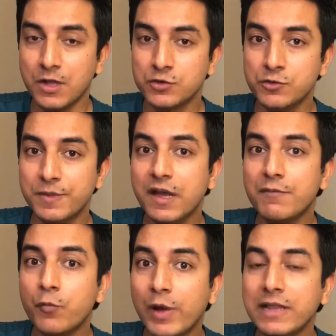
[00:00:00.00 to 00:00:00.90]
To
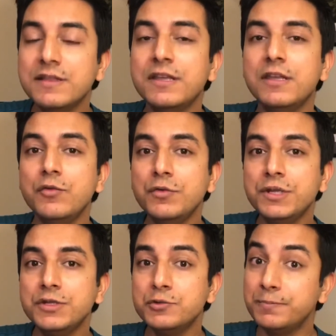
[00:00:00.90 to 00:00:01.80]
become wealthy, you
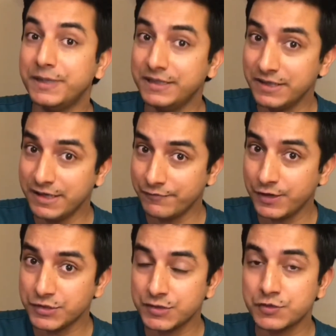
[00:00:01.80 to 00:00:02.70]
need to beat the
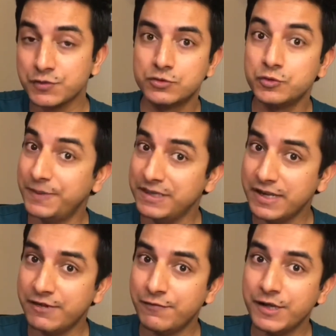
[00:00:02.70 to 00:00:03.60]
inflation. To beat the
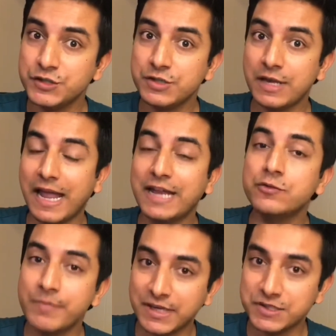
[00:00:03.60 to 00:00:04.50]
inflation and to
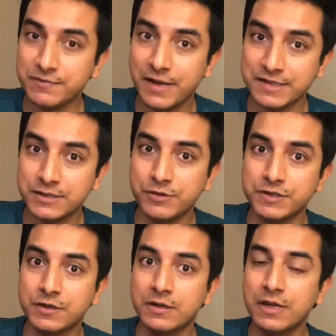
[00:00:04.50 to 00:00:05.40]
maximize the
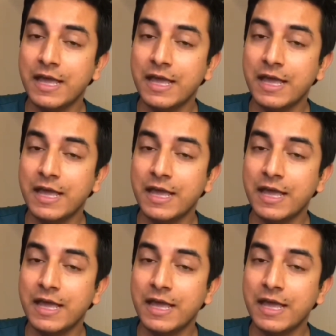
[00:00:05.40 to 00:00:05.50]
return,